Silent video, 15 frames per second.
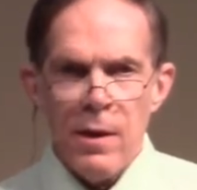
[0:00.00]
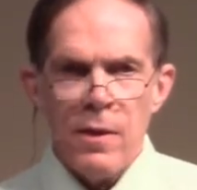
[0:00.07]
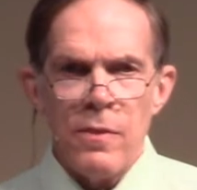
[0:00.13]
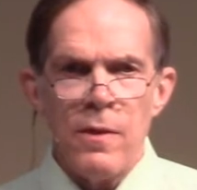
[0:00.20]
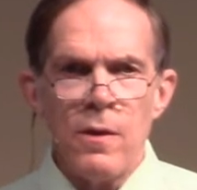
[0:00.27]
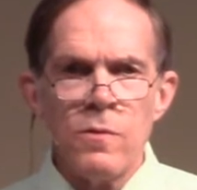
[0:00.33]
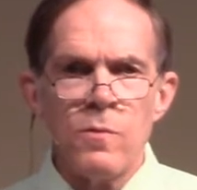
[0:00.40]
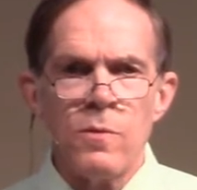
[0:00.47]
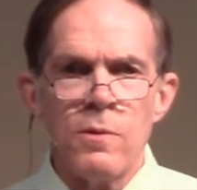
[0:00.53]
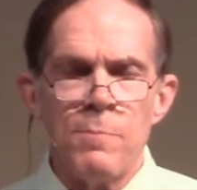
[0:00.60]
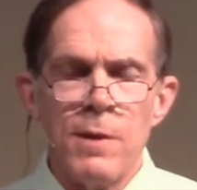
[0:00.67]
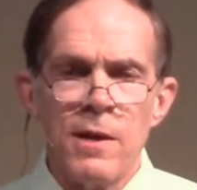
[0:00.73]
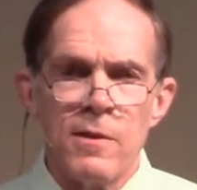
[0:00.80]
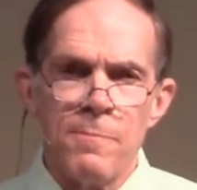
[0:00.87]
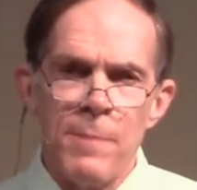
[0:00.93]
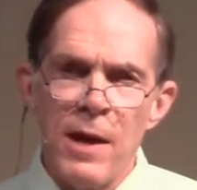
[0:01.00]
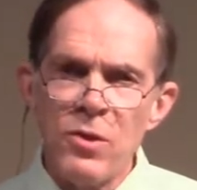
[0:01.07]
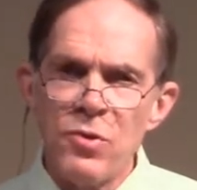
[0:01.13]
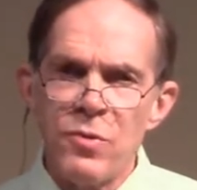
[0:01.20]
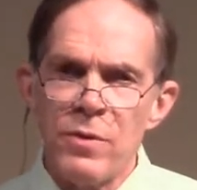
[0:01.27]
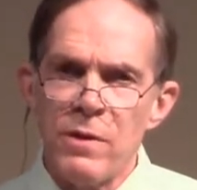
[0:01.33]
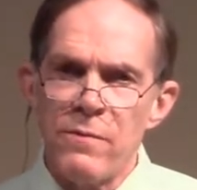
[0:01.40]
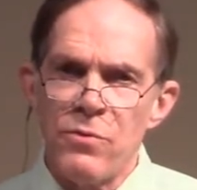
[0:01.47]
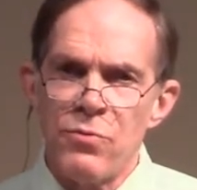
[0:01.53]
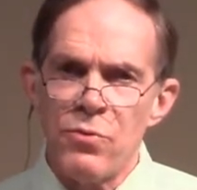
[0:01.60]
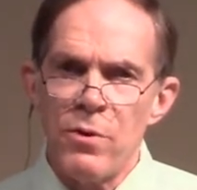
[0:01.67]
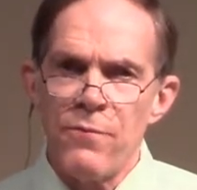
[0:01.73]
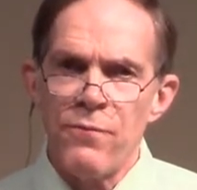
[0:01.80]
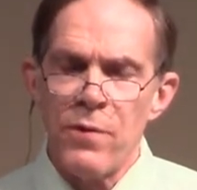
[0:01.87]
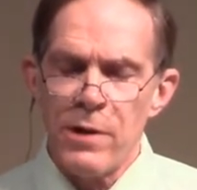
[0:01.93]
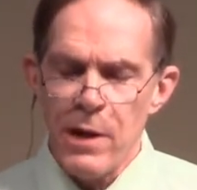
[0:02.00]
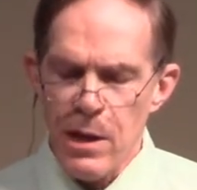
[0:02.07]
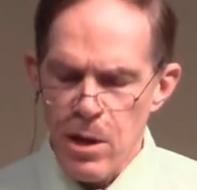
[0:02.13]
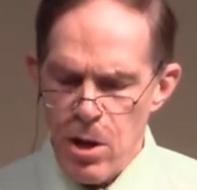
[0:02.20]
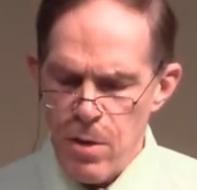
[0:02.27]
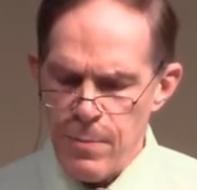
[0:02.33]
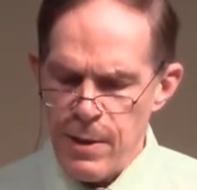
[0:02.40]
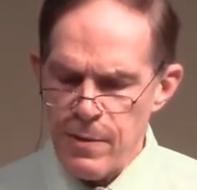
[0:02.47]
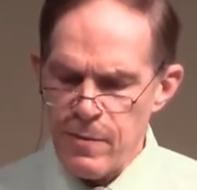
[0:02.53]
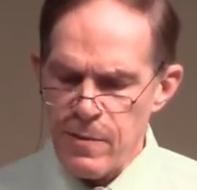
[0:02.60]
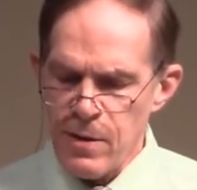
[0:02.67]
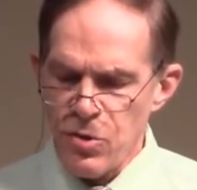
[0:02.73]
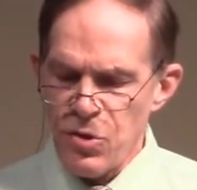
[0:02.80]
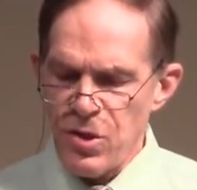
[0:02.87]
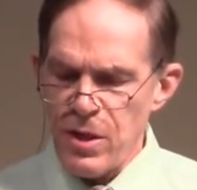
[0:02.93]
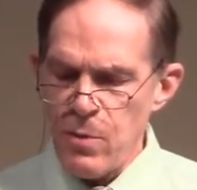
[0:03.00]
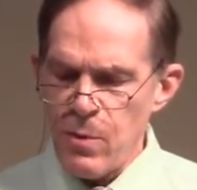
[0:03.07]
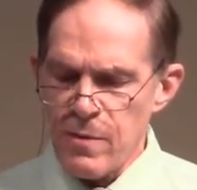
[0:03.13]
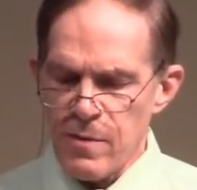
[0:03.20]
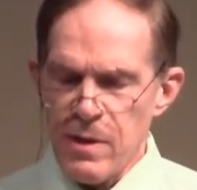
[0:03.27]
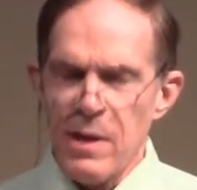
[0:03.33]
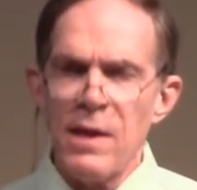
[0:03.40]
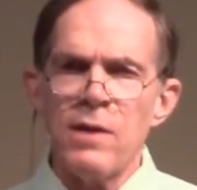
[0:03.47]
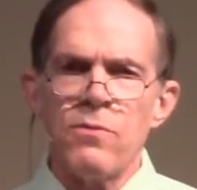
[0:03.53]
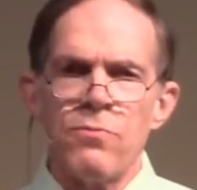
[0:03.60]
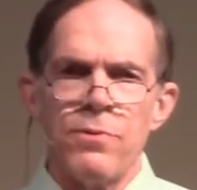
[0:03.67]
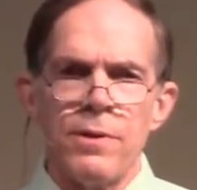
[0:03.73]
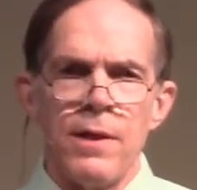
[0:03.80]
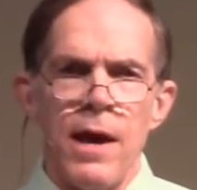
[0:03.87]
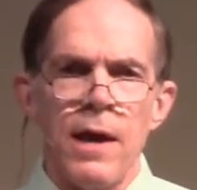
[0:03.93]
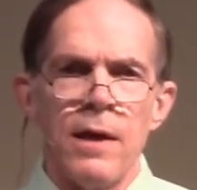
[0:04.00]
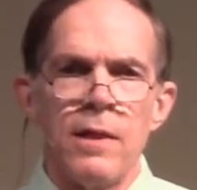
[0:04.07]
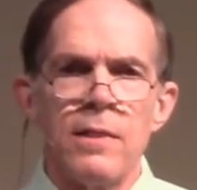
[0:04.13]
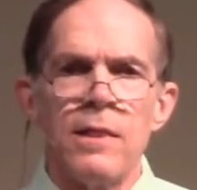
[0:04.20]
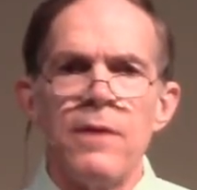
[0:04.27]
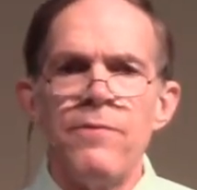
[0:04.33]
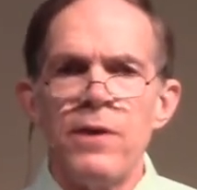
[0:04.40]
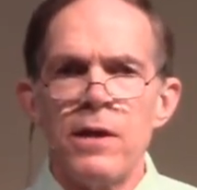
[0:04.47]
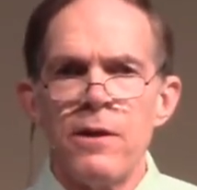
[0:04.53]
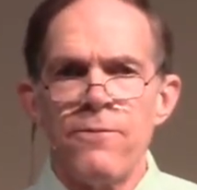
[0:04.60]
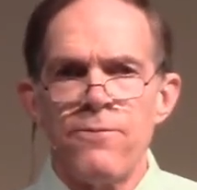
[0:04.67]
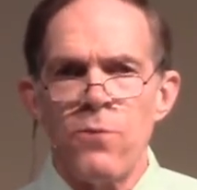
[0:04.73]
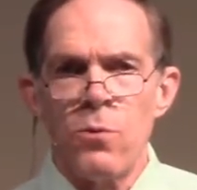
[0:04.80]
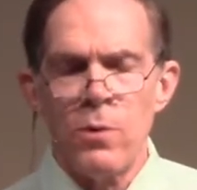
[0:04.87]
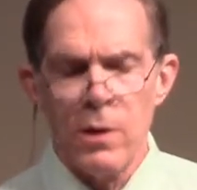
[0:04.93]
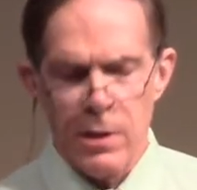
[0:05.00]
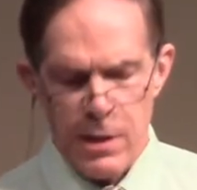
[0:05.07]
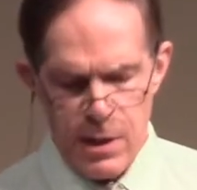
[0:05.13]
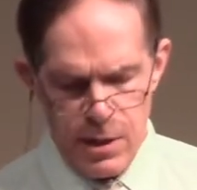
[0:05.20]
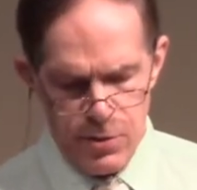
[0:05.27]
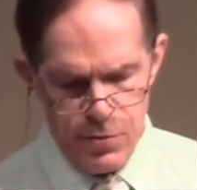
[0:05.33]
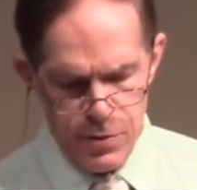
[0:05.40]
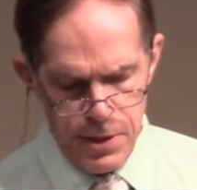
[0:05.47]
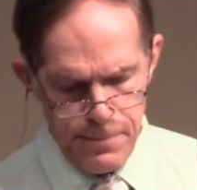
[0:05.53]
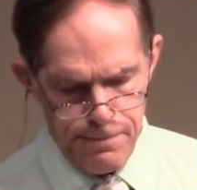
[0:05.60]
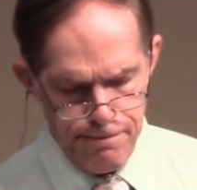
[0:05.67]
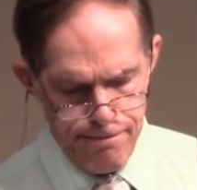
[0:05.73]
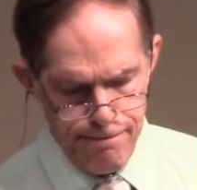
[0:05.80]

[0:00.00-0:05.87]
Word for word: This would be especially true for Naomi since she was an Israelite living in a foreign country.